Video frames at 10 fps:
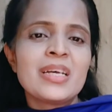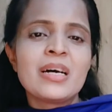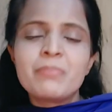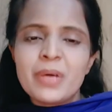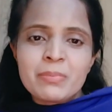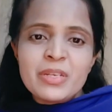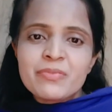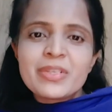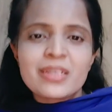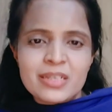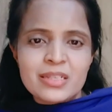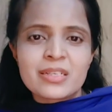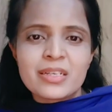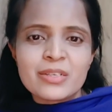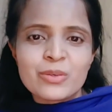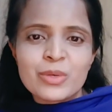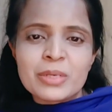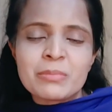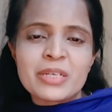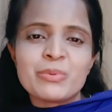uplifting
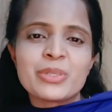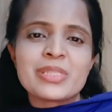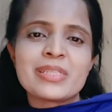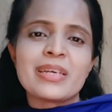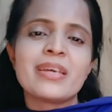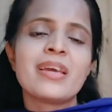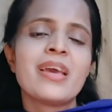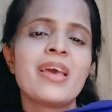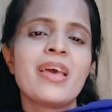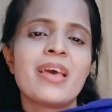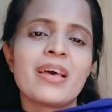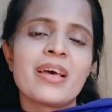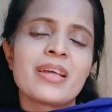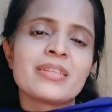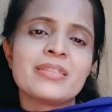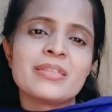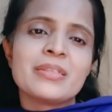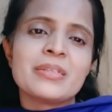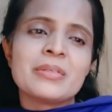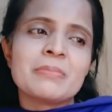curriculum, I would say. And
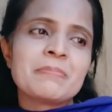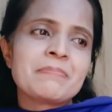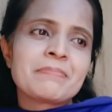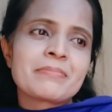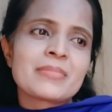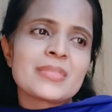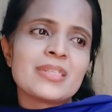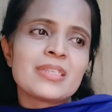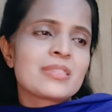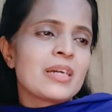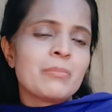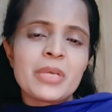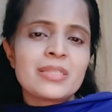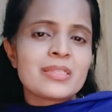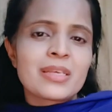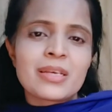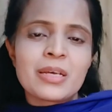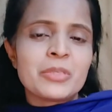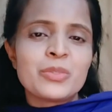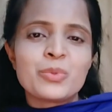it's amazing.
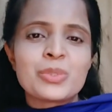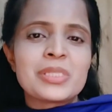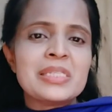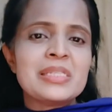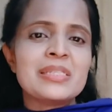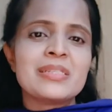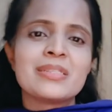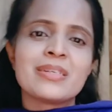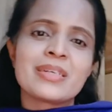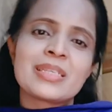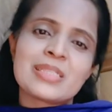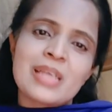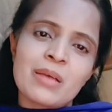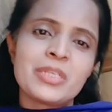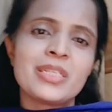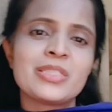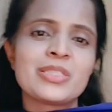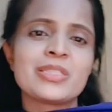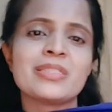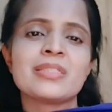I mean, to see the
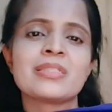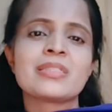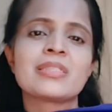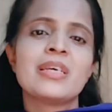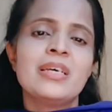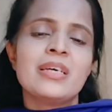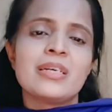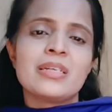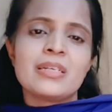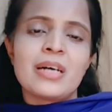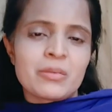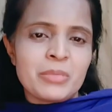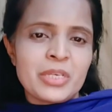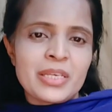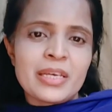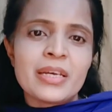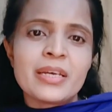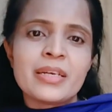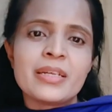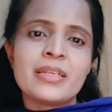examinations are being
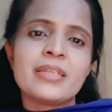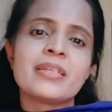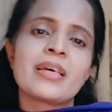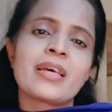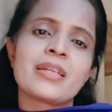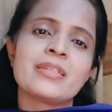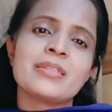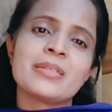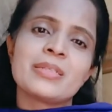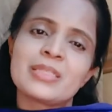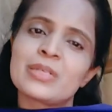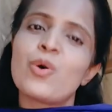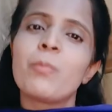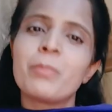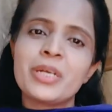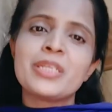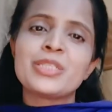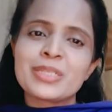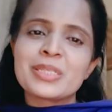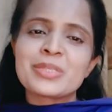held, and it's a
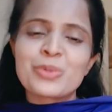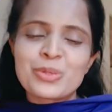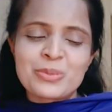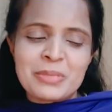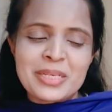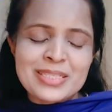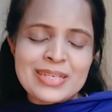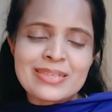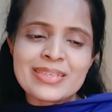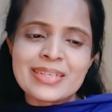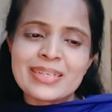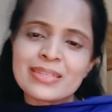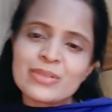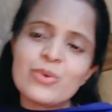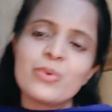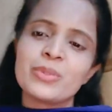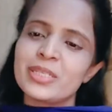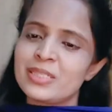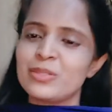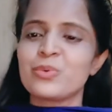competition is also being generated. Oh,
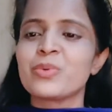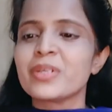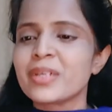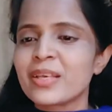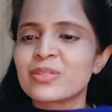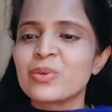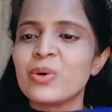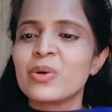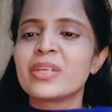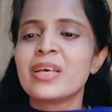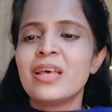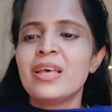this student has got